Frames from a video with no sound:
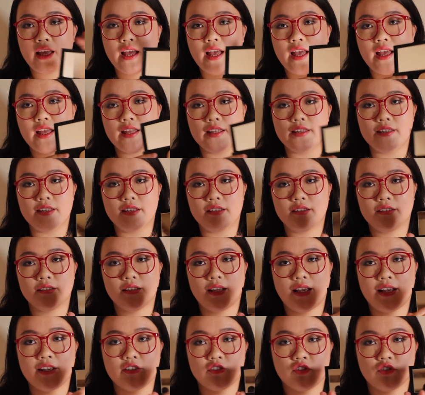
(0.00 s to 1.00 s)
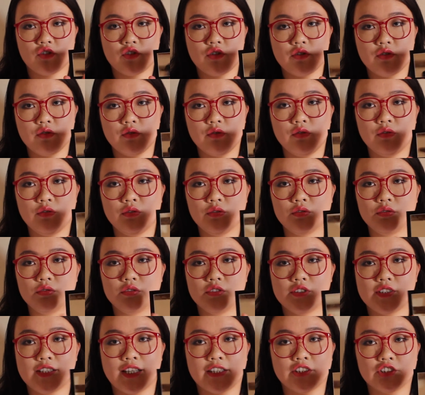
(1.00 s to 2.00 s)
and then has two
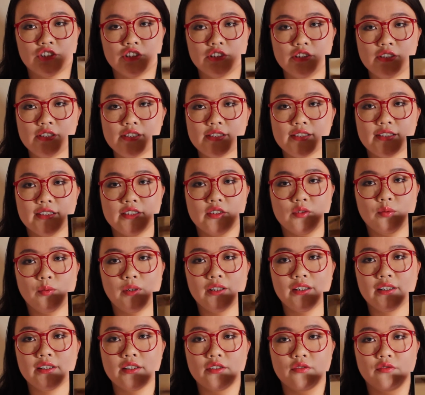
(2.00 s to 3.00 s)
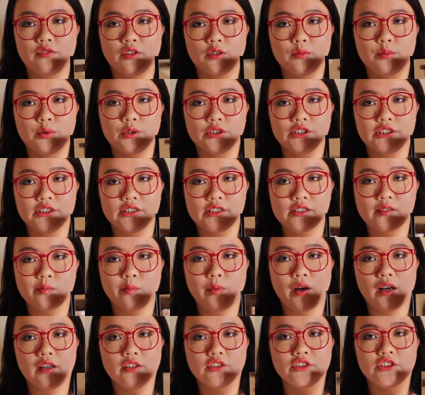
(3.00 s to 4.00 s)
sections. This one is for putting the
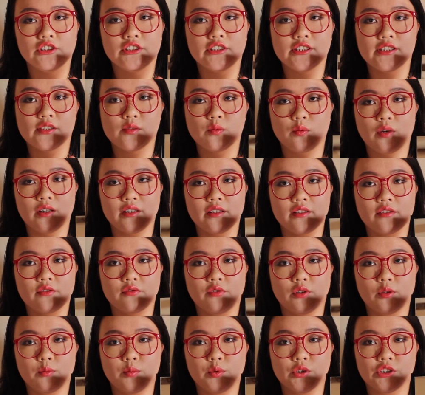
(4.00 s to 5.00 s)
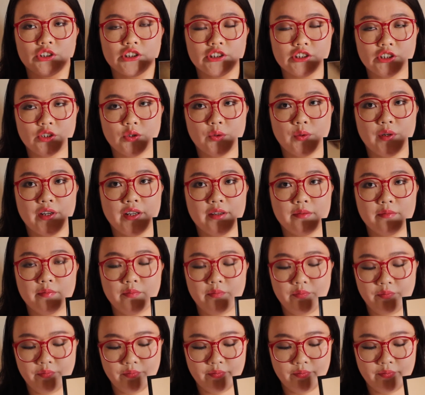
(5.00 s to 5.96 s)
sponge, this one is for putting the cream.